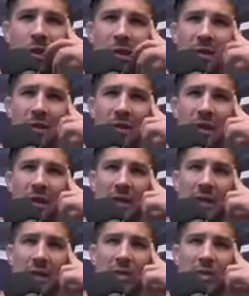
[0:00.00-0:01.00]
Because
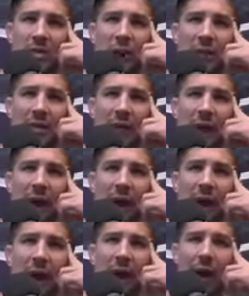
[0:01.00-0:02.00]
he's lost twice
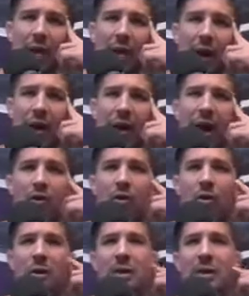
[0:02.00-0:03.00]
now. I
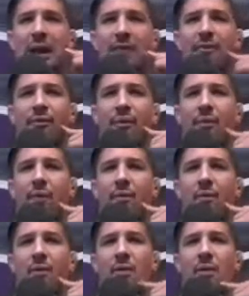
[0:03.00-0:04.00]
don't know what's left for
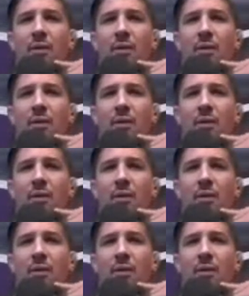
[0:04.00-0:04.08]
him.